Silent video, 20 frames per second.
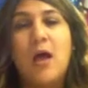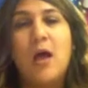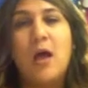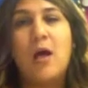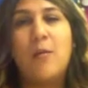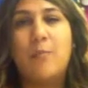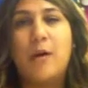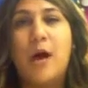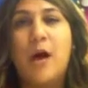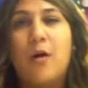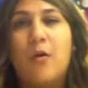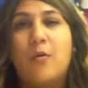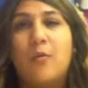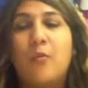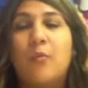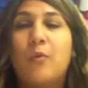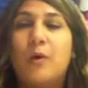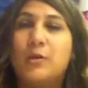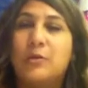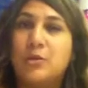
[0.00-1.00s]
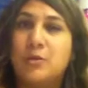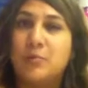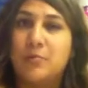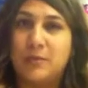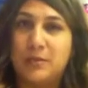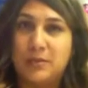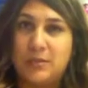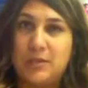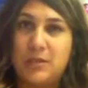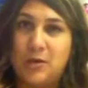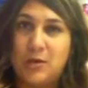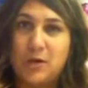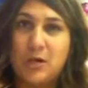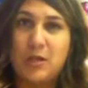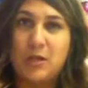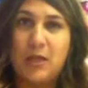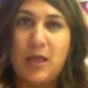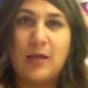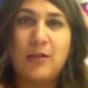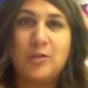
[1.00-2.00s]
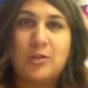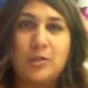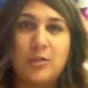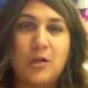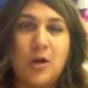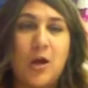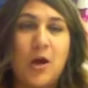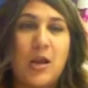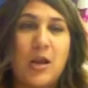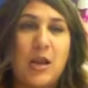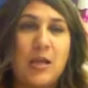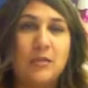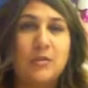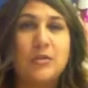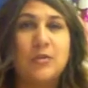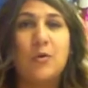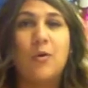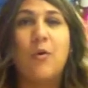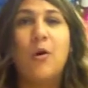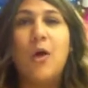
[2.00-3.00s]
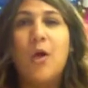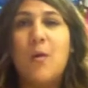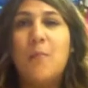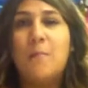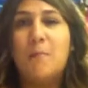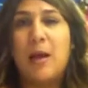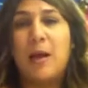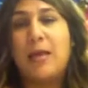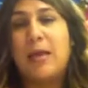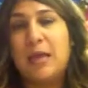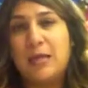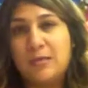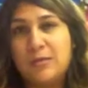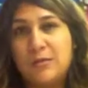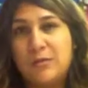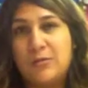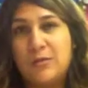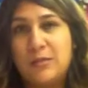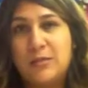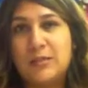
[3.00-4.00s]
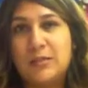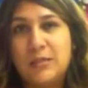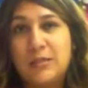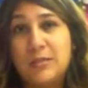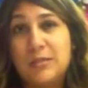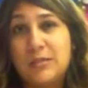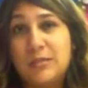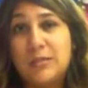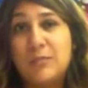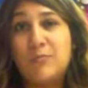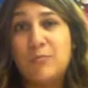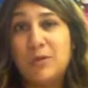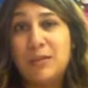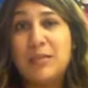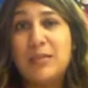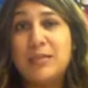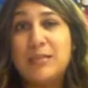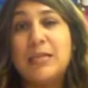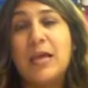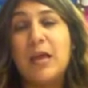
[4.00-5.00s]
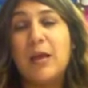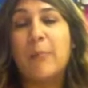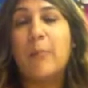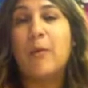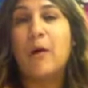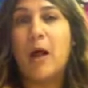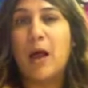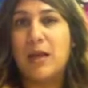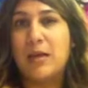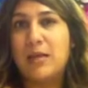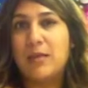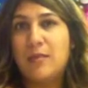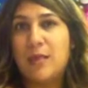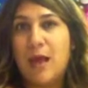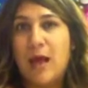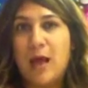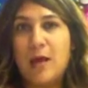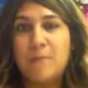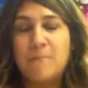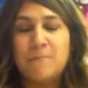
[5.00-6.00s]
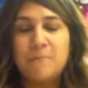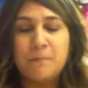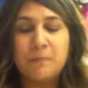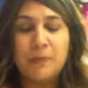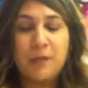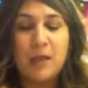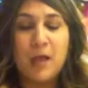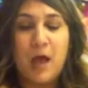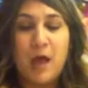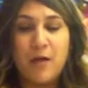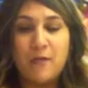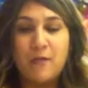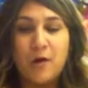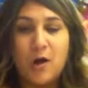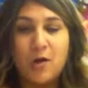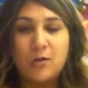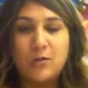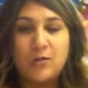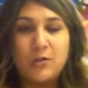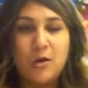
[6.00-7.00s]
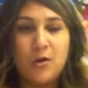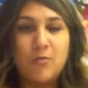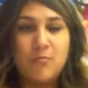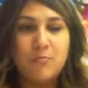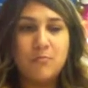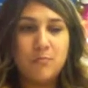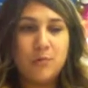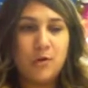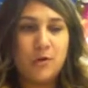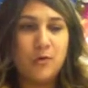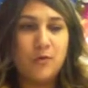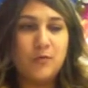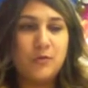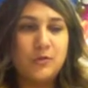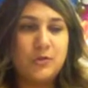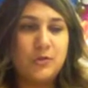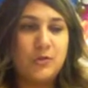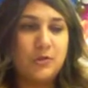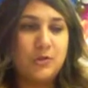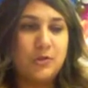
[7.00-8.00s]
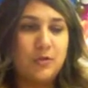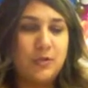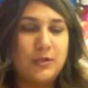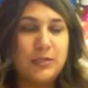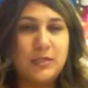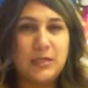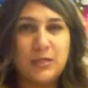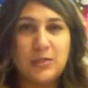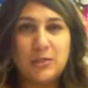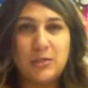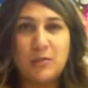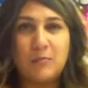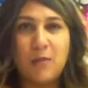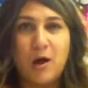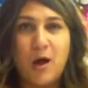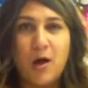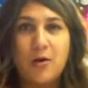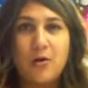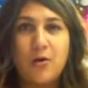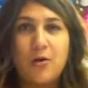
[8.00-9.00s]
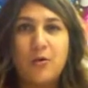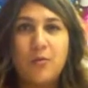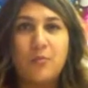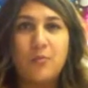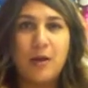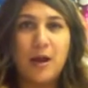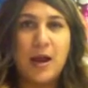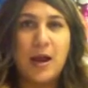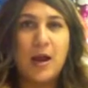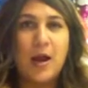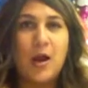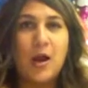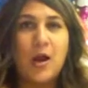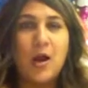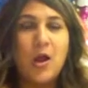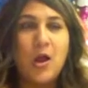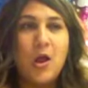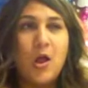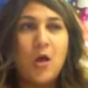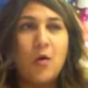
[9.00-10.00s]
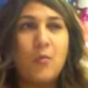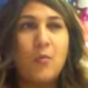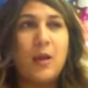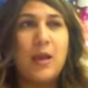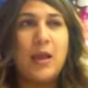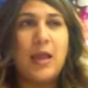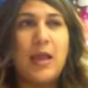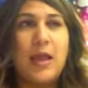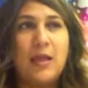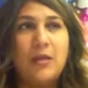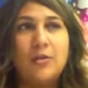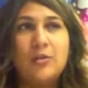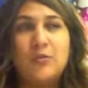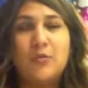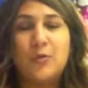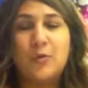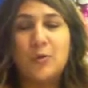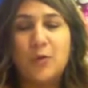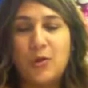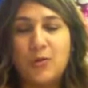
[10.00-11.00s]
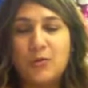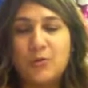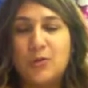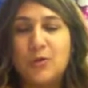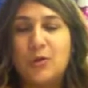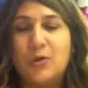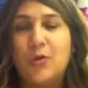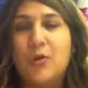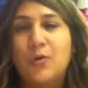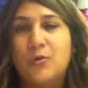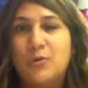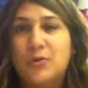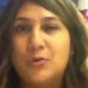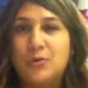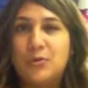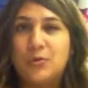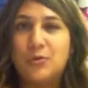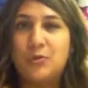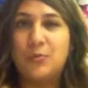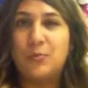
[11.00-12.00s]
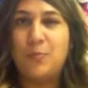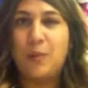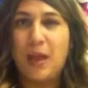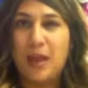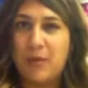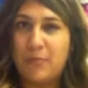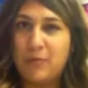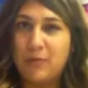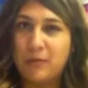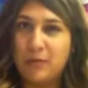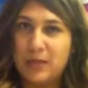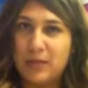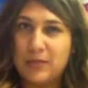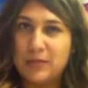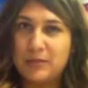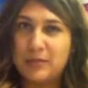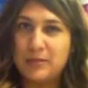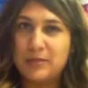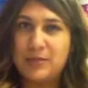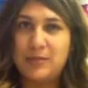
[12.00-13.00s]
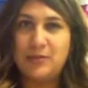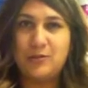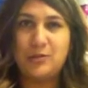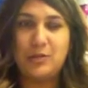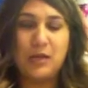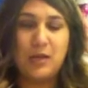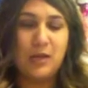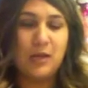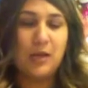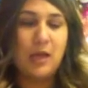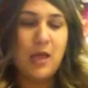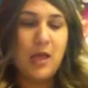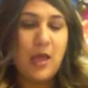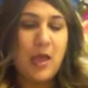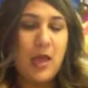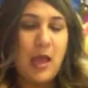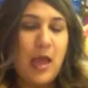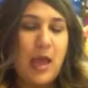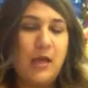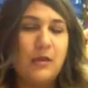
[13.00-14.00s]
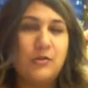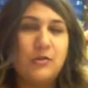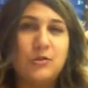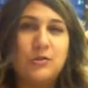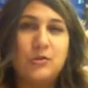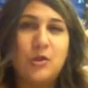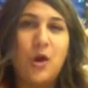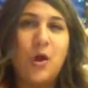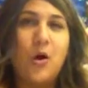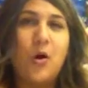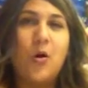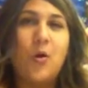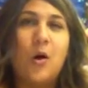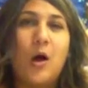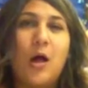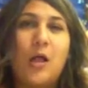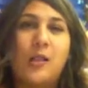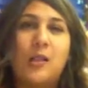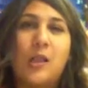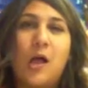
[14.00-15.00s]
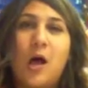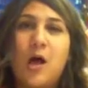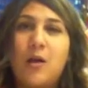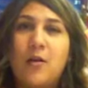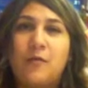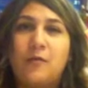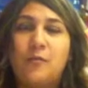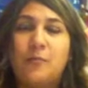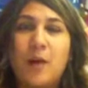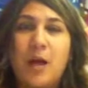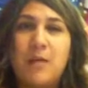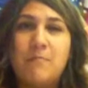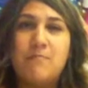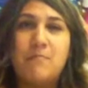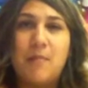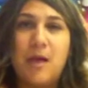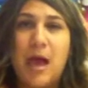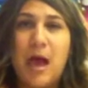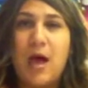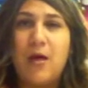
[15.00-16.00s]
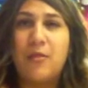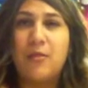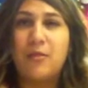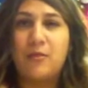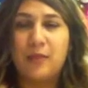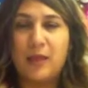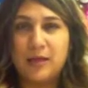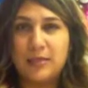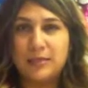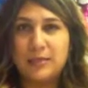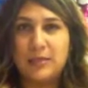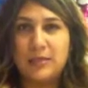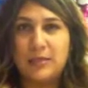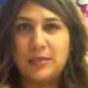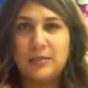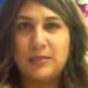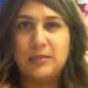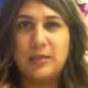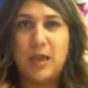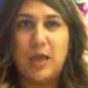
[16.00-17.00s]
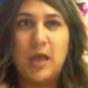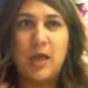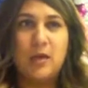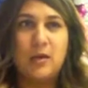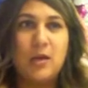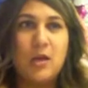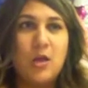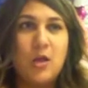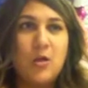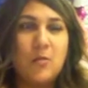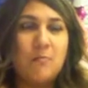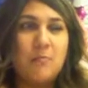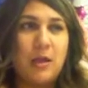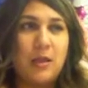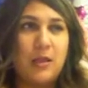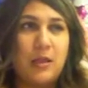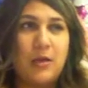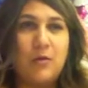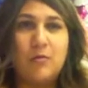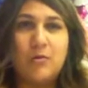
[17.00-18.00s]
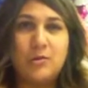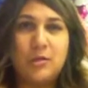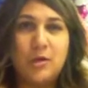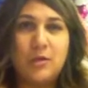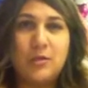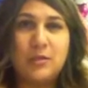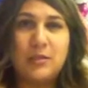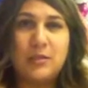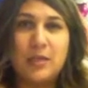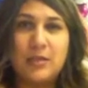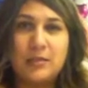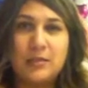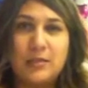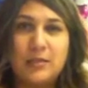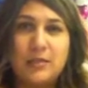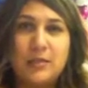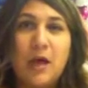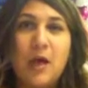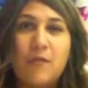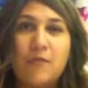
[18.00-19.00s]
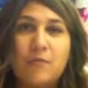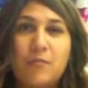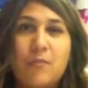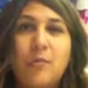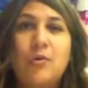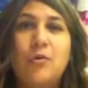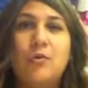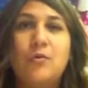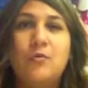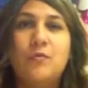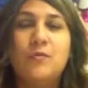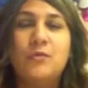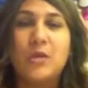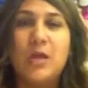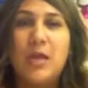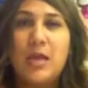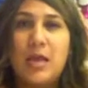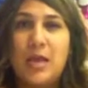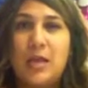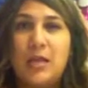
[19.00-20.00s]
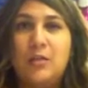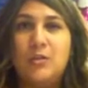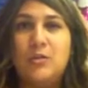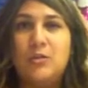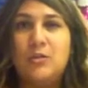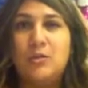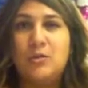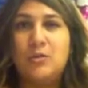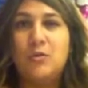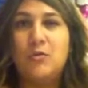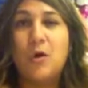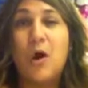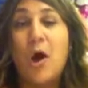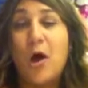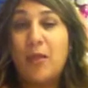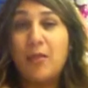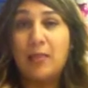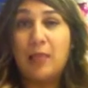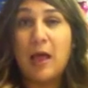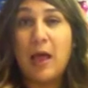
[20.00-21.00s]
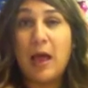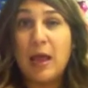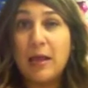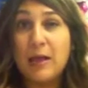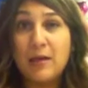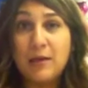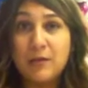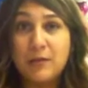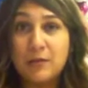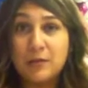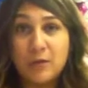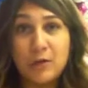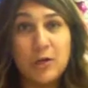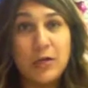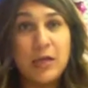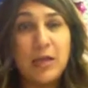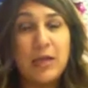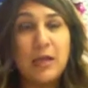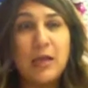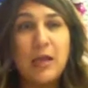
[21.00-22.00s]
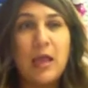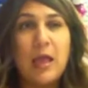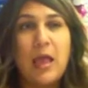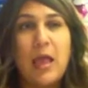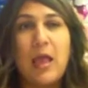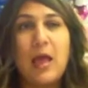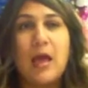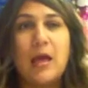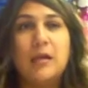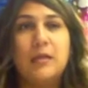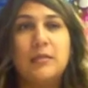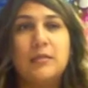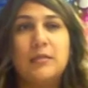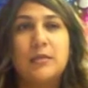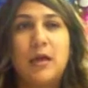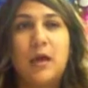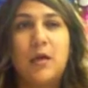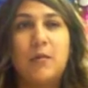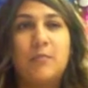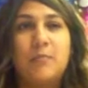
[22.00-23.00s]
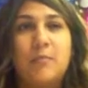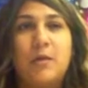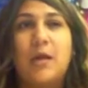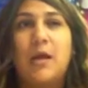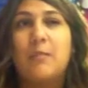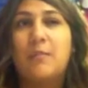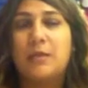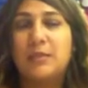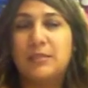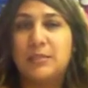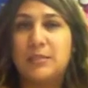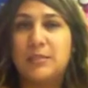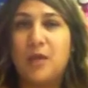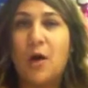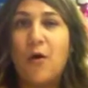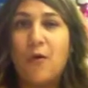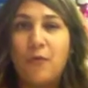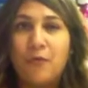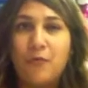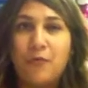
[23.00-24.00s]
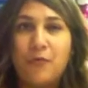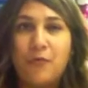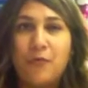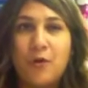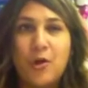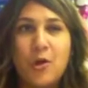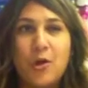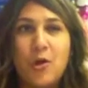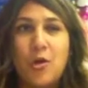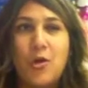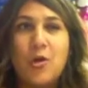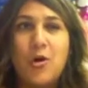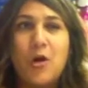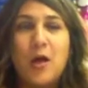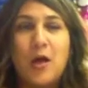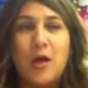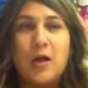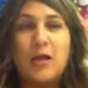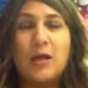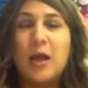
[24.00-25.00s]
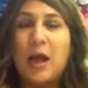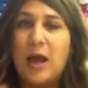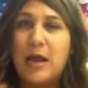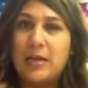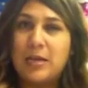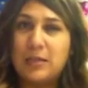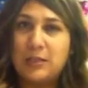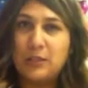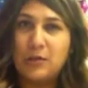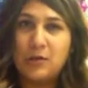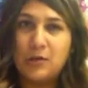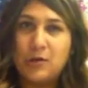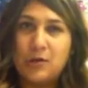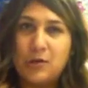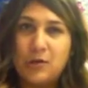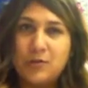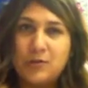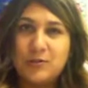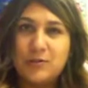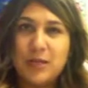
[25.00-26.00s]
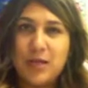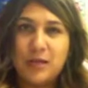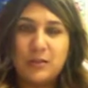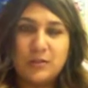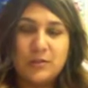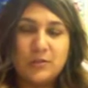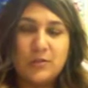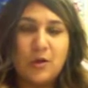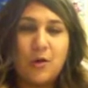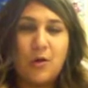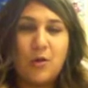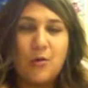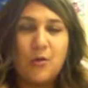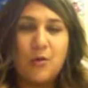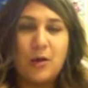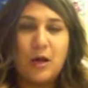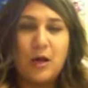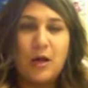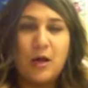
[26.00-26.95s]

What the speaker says: about what you're building your collection on. And so my GATE students tend to really take pride in that. I've also moved to a teaching model where we inch closer and closer to paperless teaching. And so a lot of my math lessons and my language arts lessons have moved into online learning and becoming self-guided learners. And so